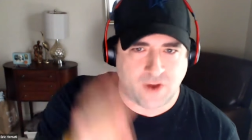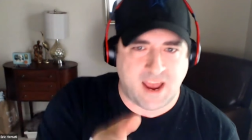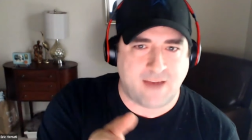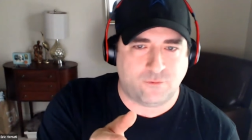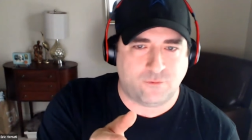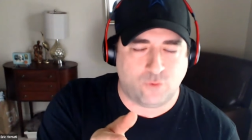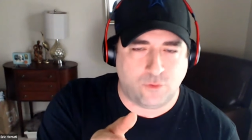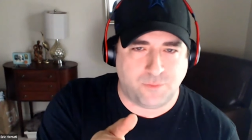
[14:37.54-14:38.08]

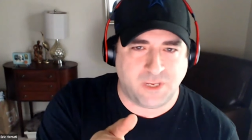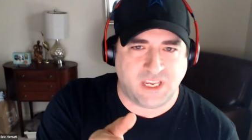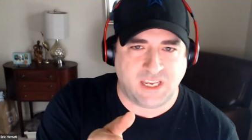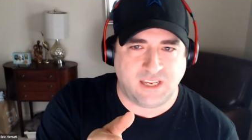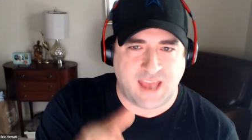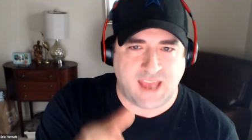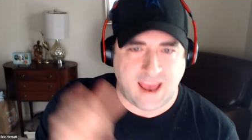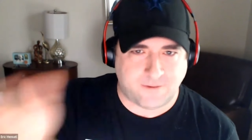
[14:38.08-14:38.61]
draft will
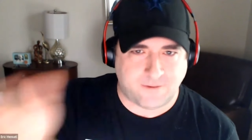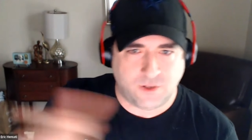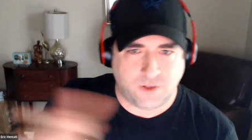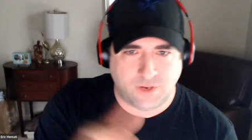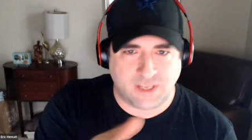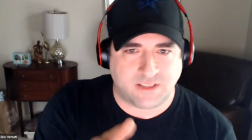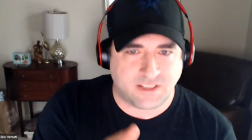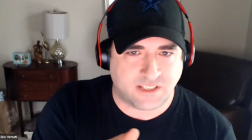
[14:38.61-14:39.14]
be after
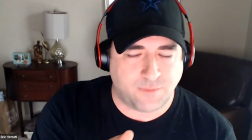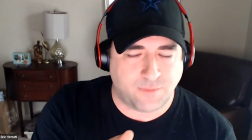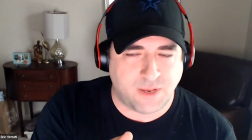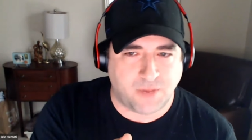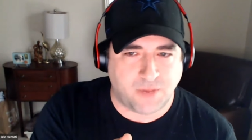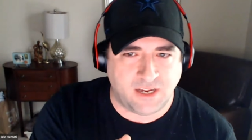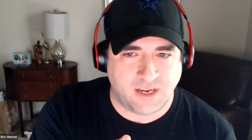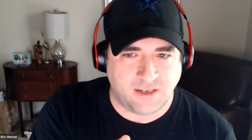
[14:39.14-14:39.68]
you hit the
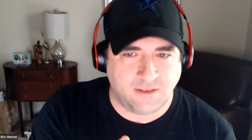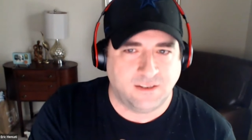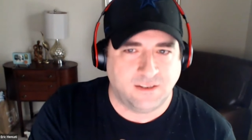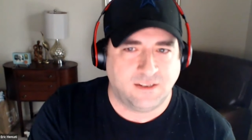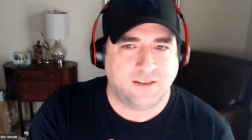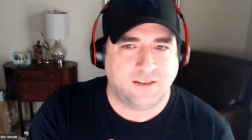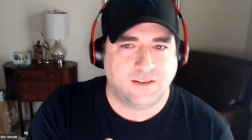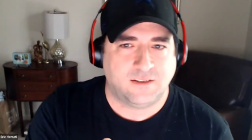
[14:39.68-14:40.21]
submit button,
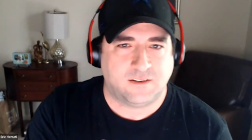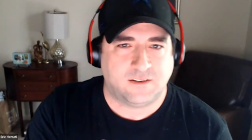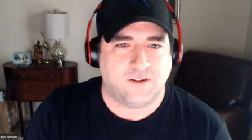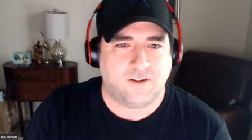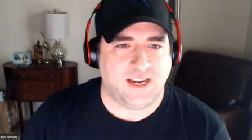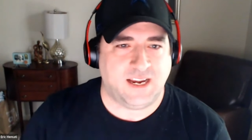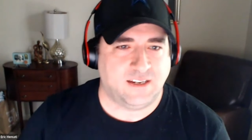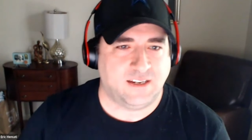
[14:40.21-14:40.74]

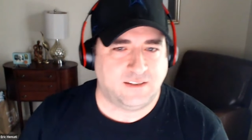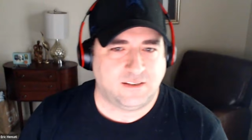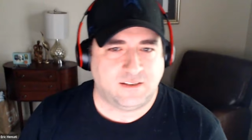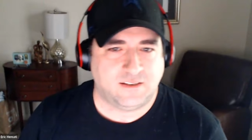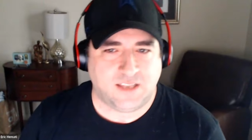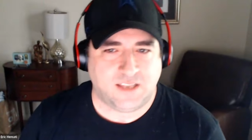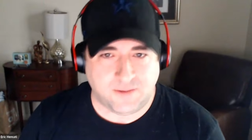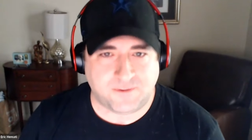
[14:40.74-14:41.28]
right?
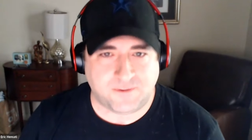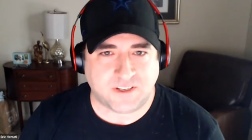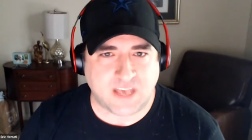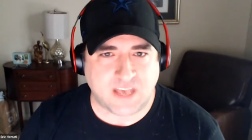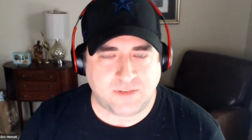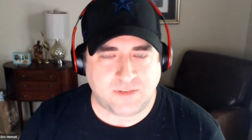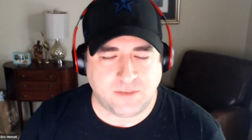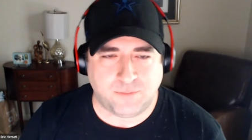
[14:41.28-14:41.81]
If
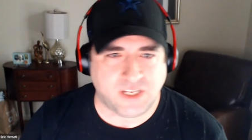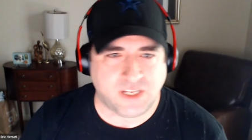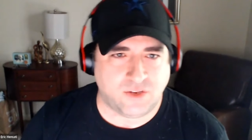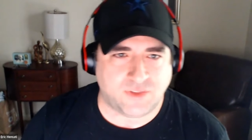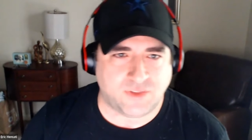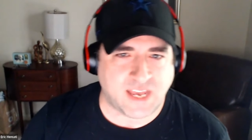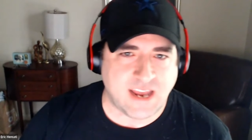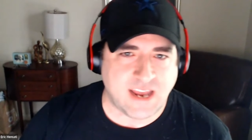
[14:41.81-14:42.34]
accepted, but
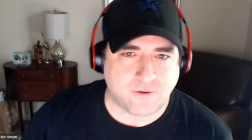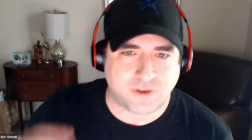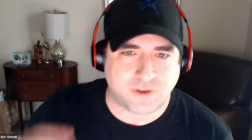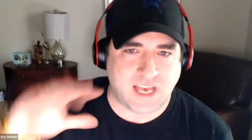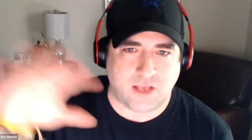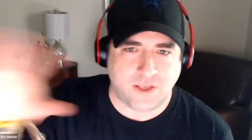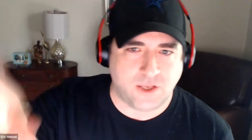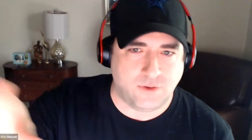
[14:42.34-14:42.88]
you, they never
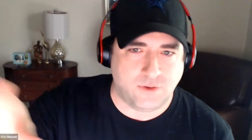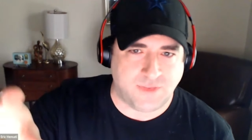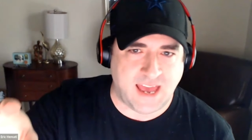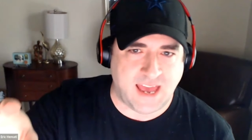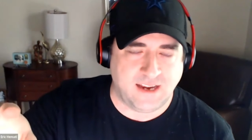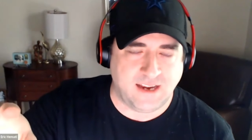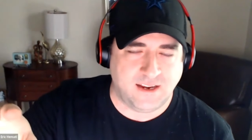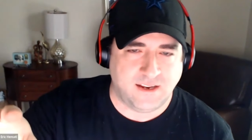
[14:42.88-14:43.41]
tell you
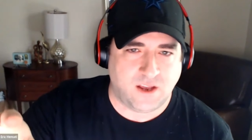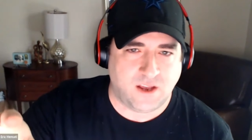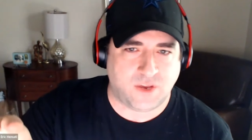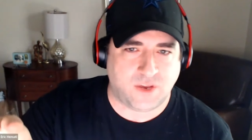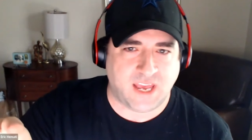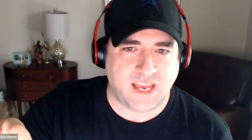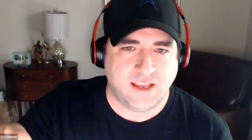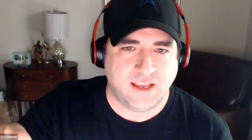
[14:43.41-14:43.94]
that,
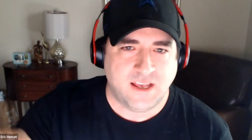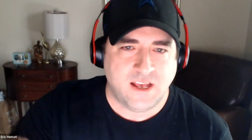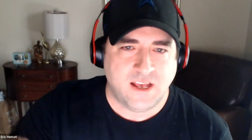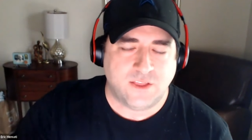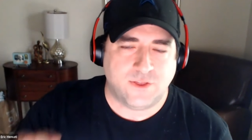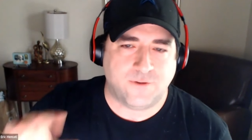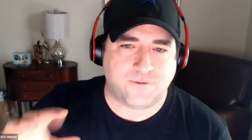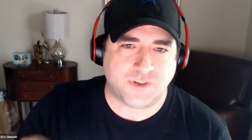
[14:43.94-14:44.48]
okay?
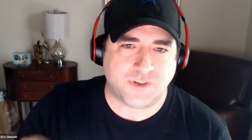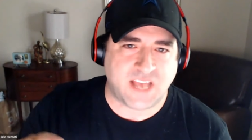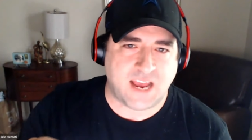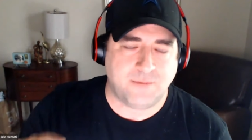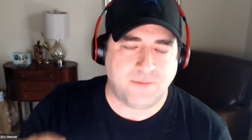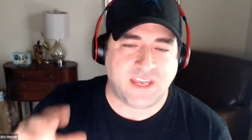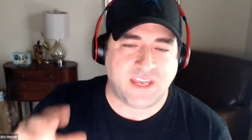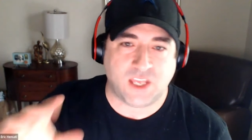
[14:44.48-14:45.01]
The first
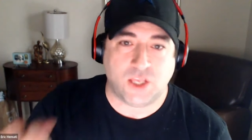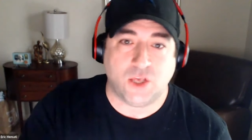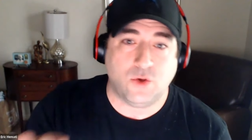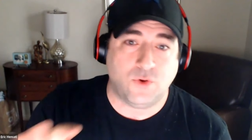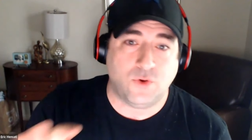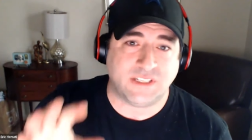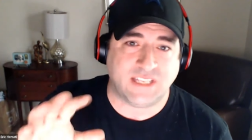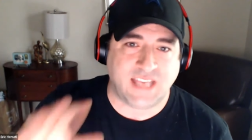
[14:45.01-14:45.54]
time that
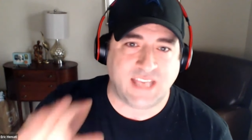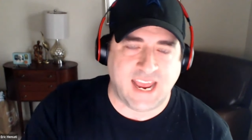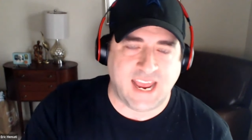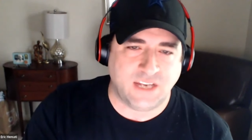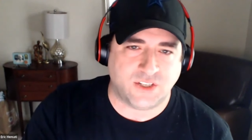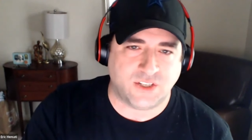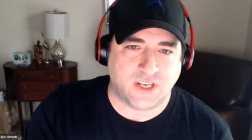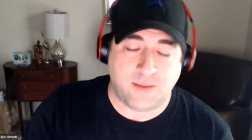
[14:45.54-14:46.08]
you as the
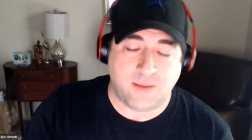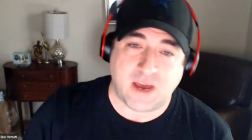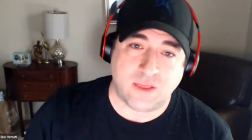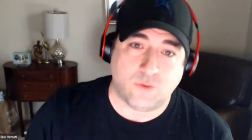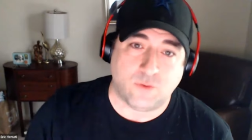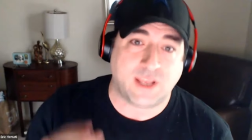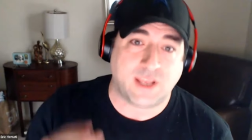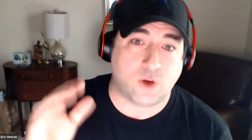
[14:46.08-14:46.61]
agent, and
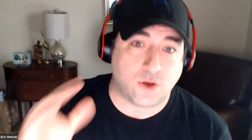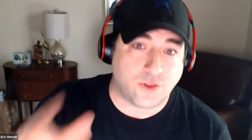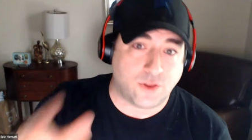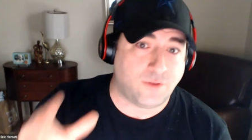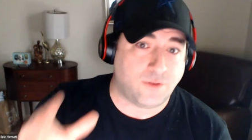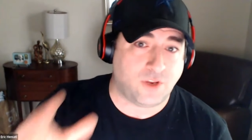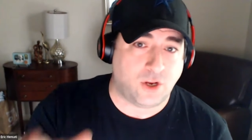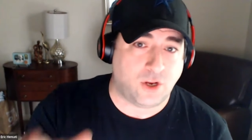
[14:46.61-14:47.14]
by the way, you're
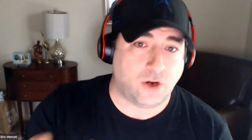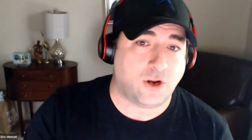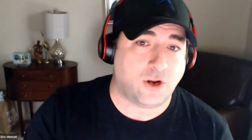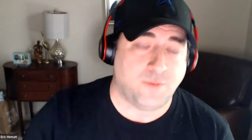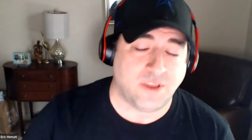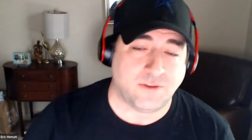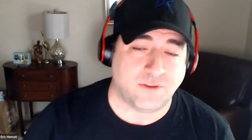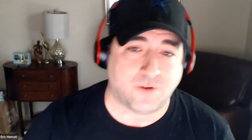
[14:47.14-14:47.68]
the you're
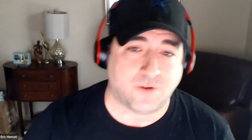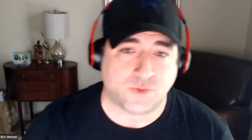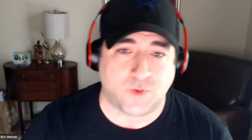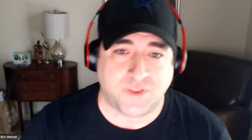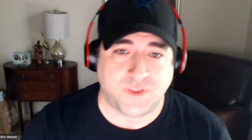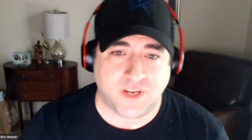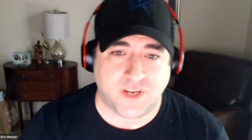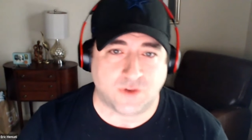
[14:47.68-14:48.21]
going to be the first
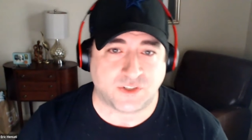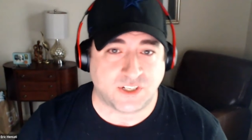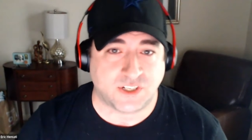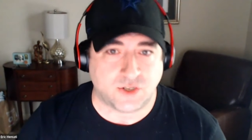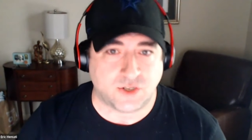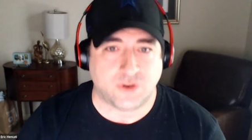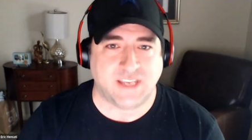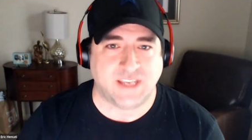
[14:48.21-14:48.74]
one that knows
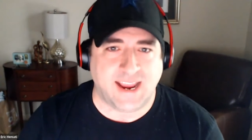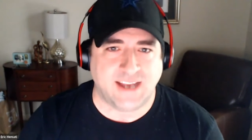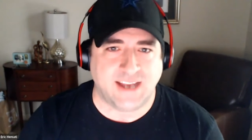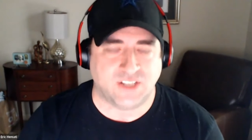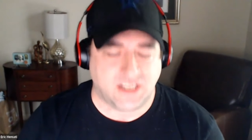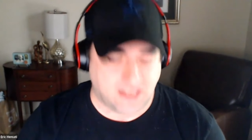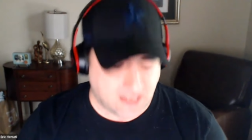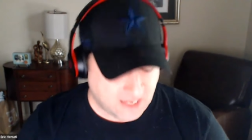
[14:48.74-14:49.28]
because you're the
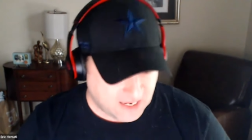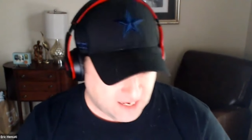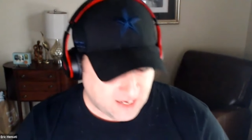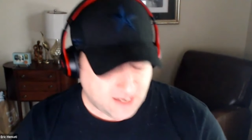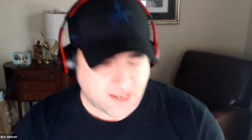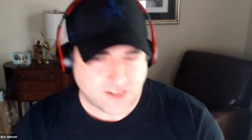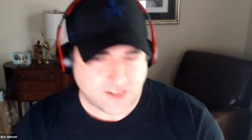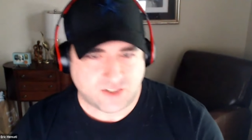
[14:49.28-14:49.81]
agent.
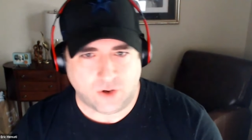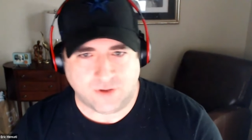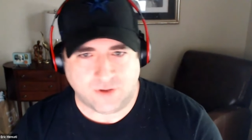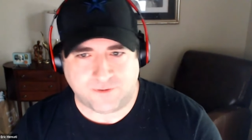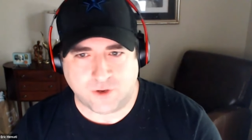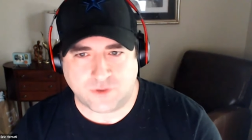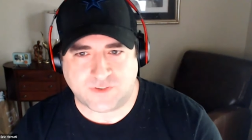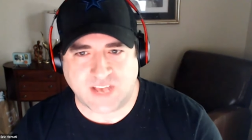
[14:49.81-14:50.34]
So
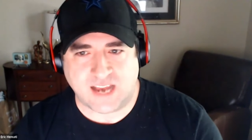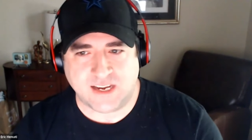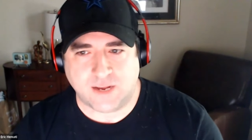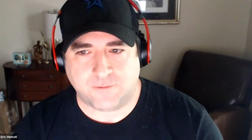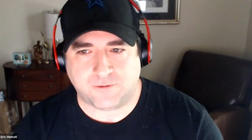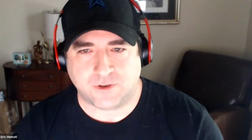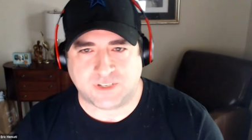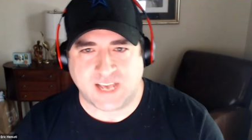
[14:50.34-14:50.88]
if you're signed
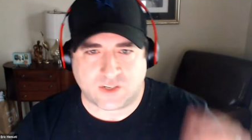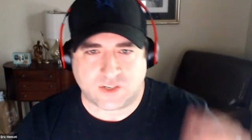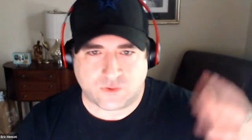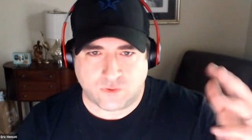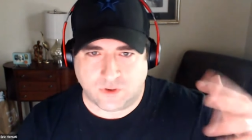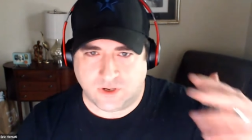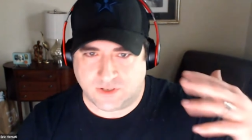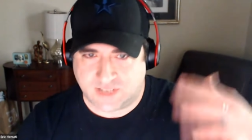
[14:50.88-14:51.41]
up for text
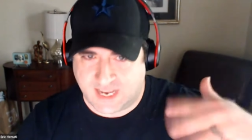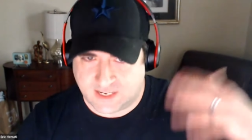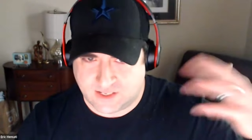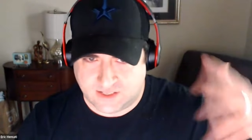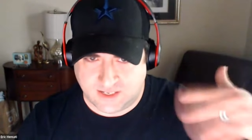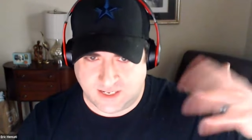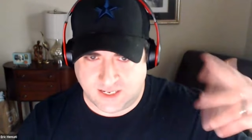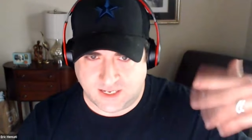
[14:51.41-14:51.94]
uh, text
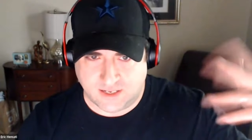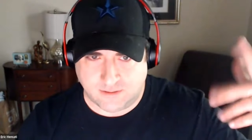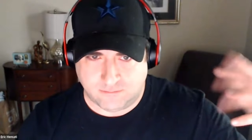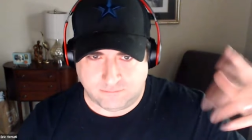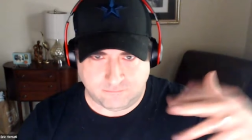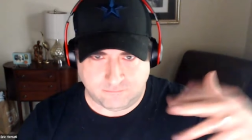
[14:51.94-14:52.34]
uh,